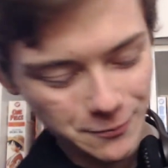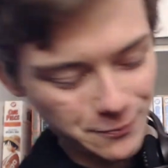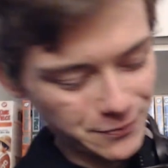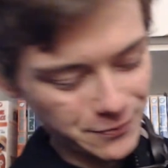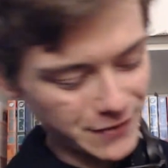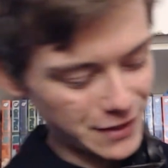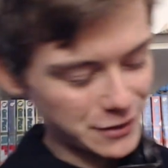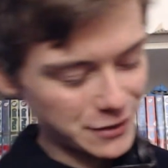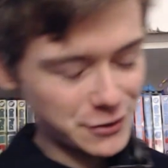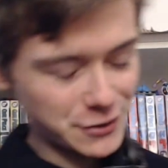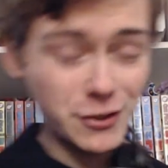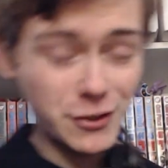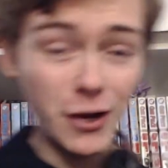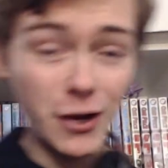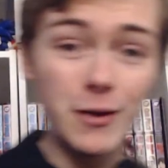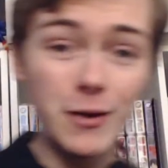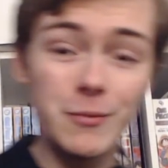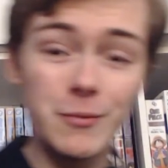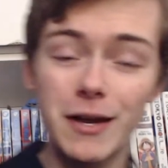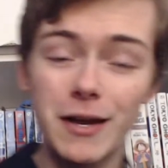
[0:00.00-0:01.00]
So
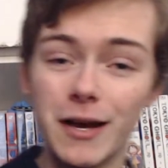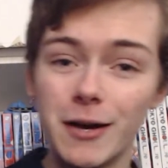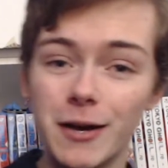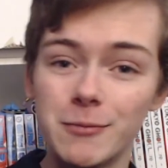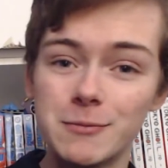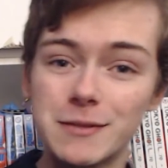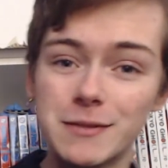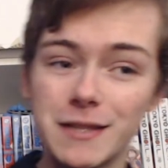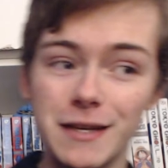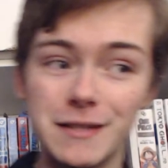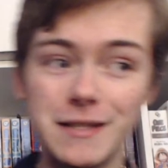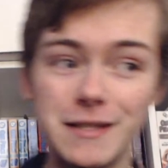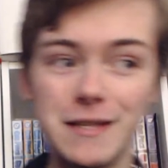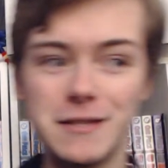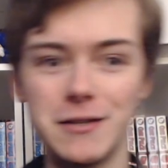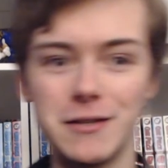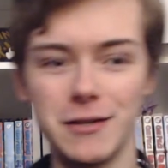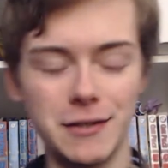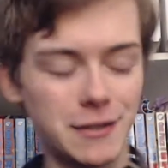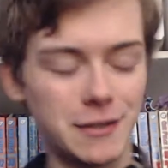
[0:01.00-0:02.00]
he becomes a
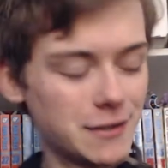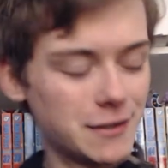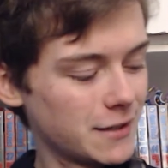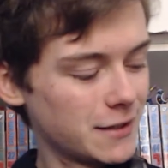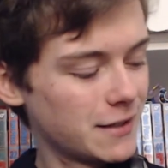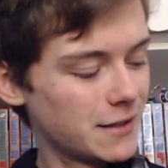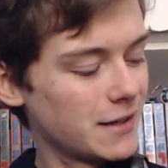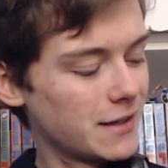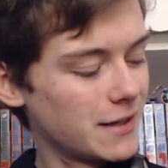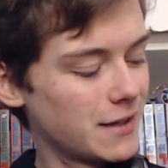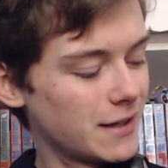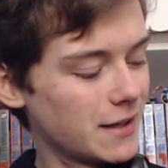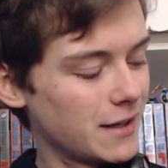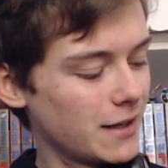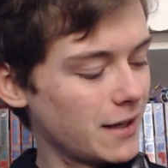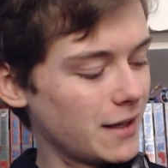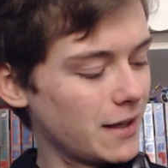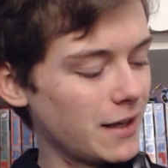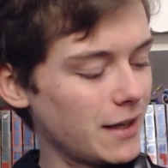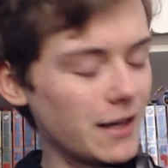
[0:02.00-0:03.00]
teacher.
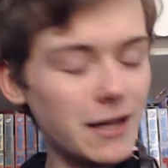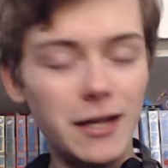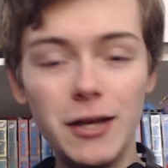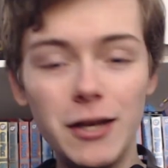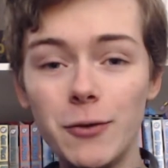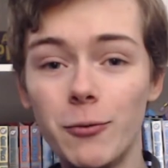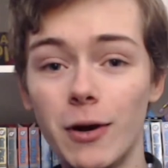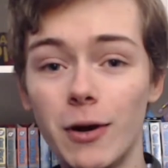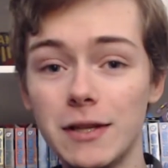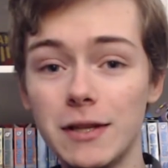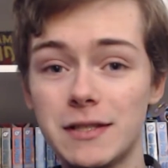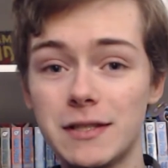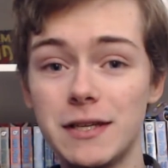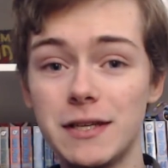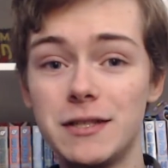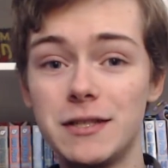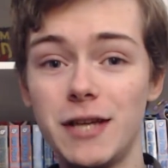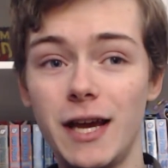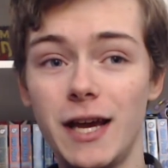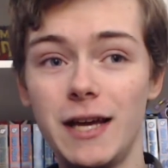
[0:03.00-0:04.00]
And he wants to
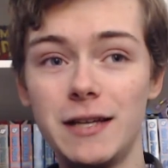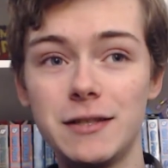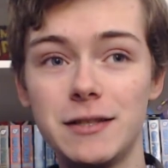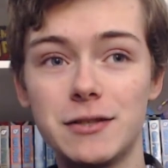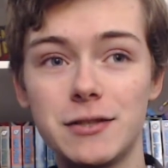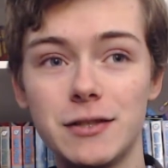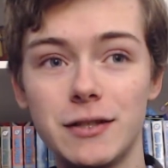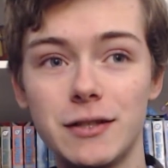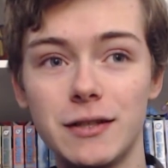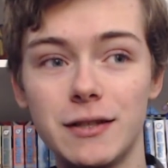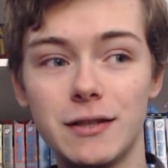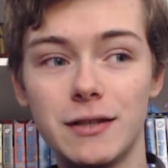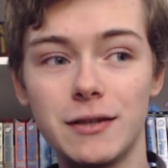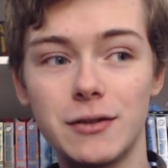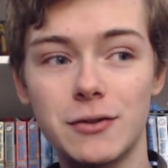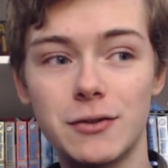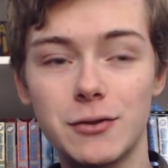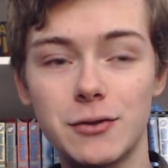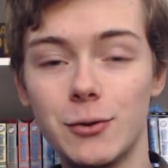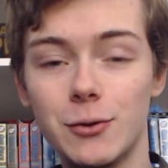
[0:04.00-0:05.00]
change
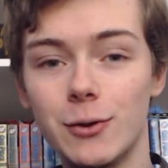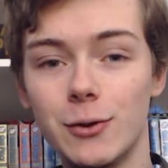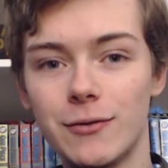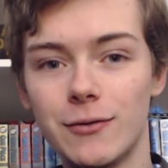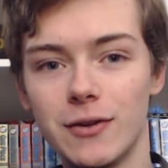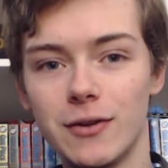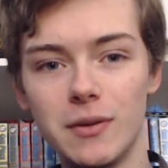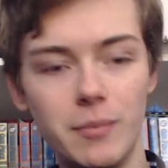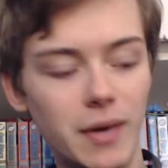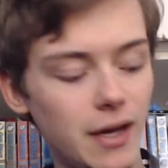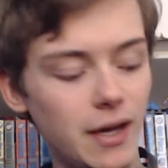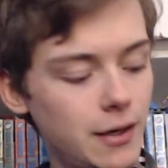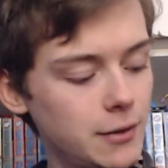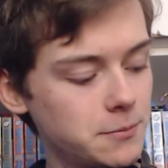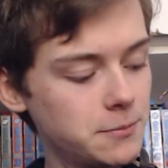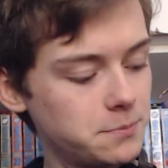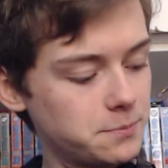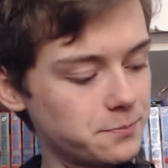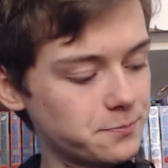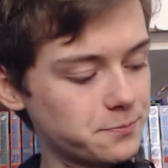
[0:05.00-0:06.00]
school for the better.
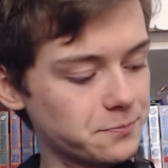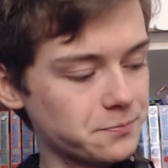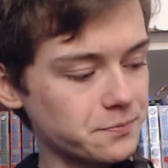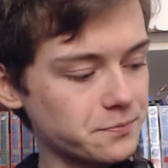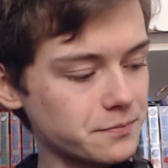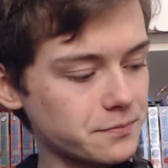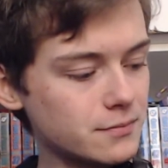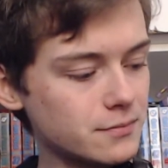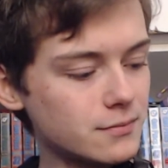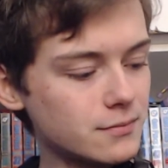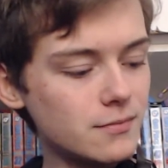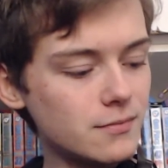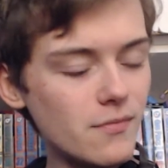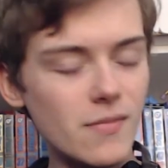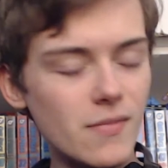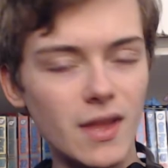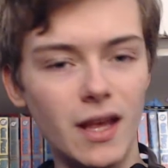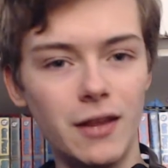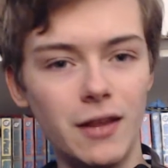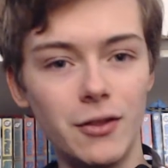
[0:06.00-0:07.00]

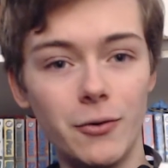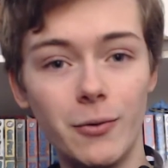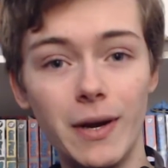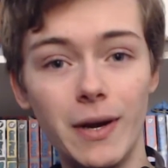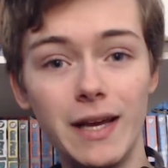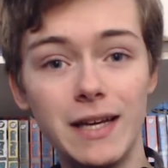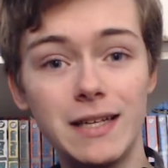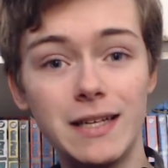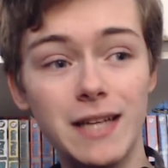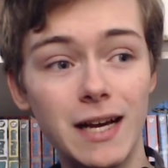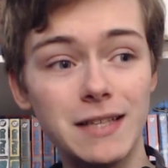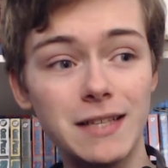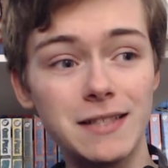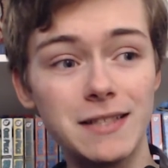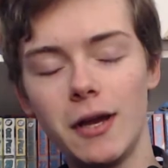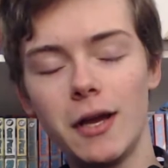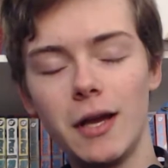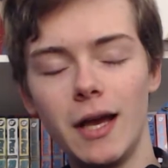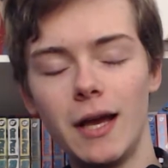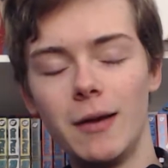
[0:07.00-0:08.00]
And the way he does
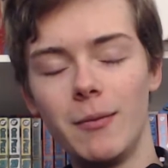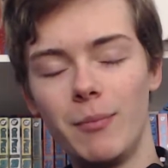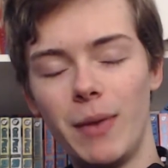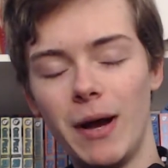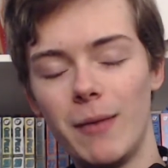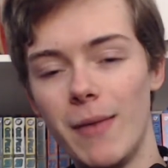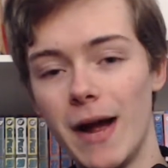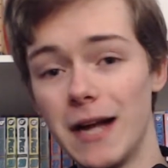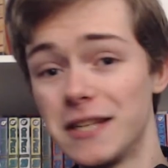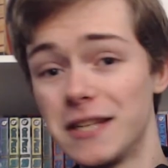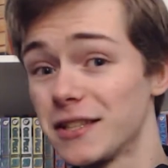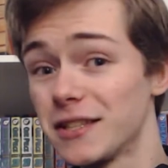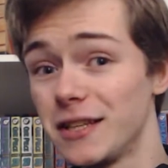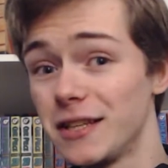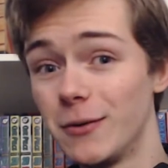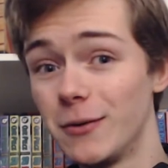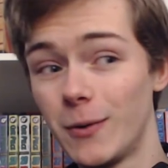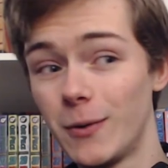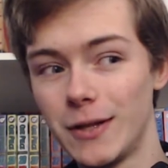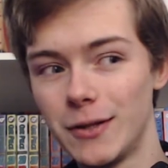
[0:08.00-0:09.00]
it, by magically
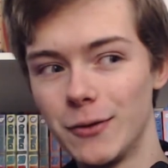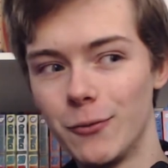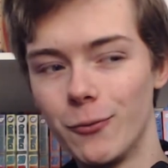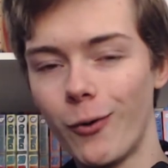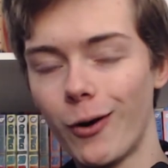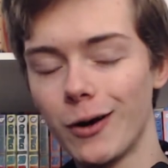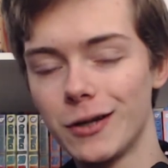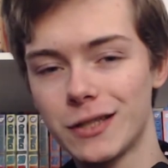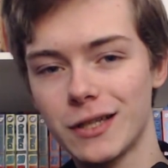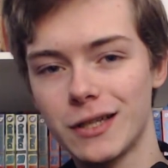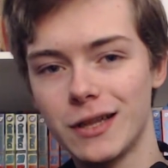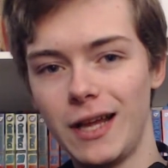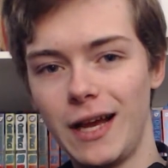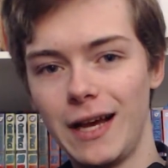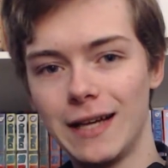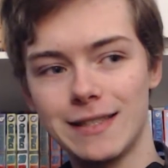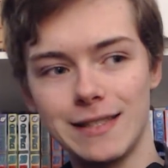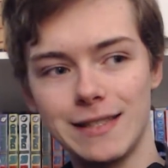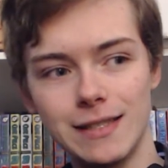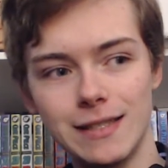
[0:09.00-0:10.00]
getting one of the worst
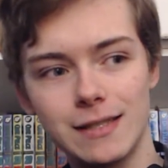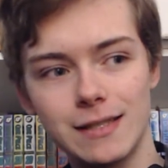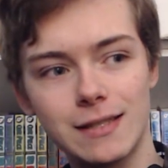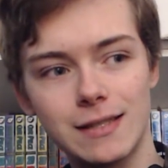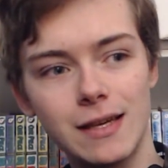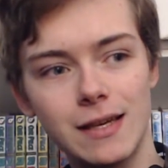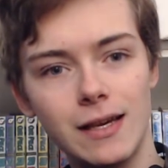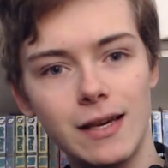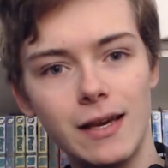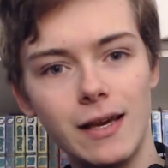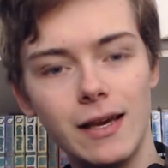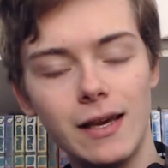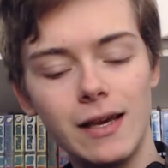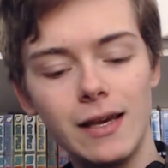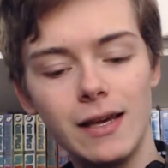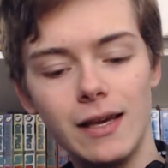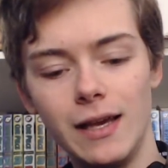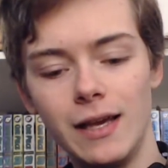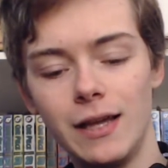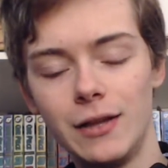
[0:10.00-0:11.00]
classes
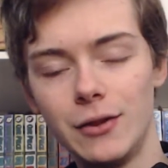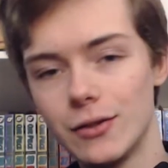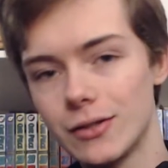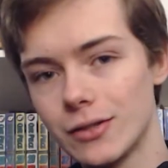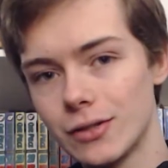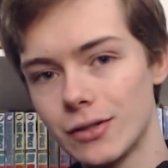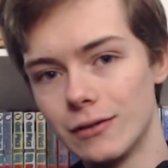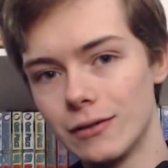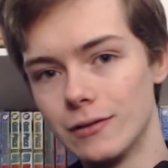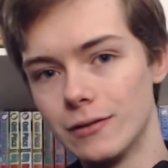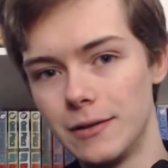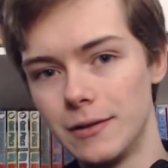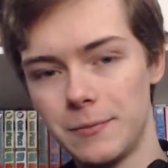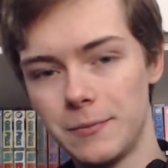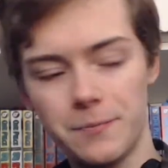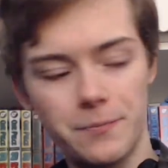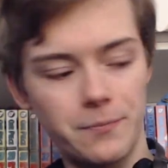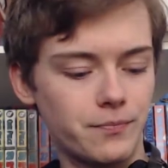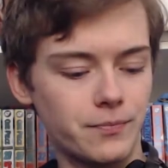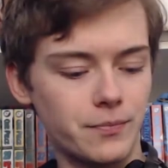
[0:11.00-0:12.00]
in the school.
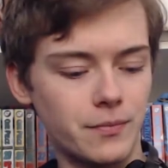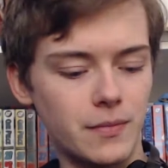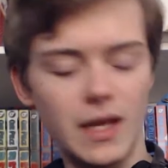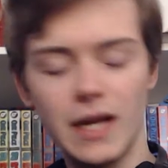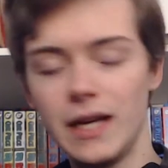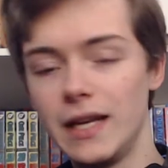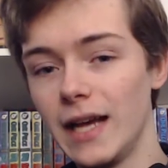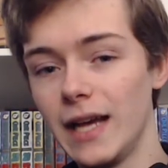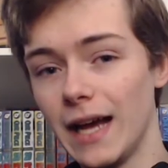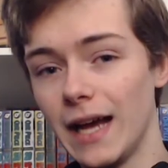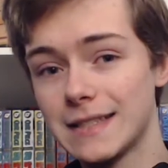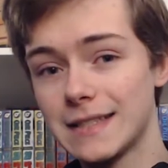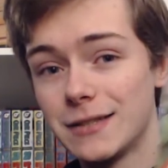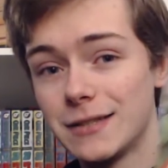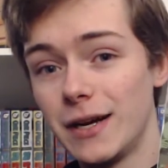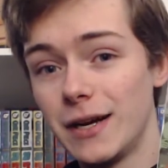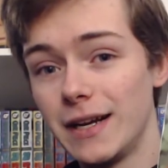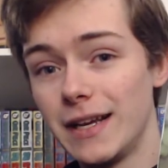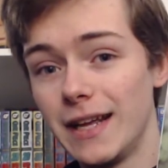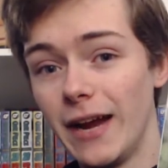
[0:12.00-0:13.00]
And he has to
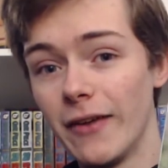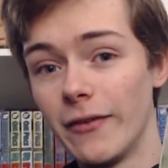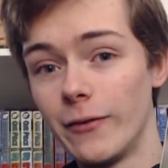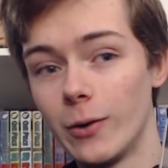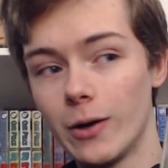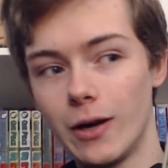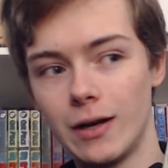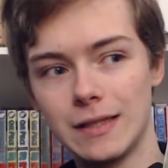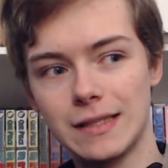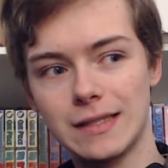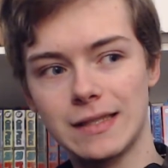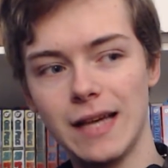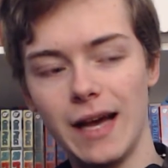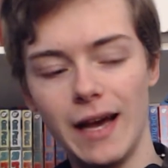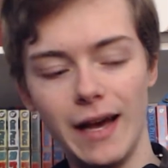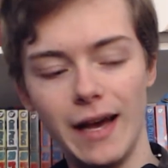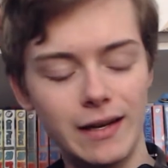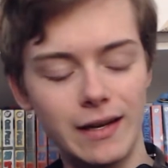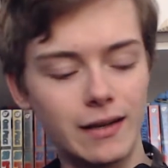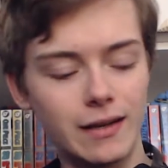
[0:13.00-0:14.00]
try to get everyone on his side.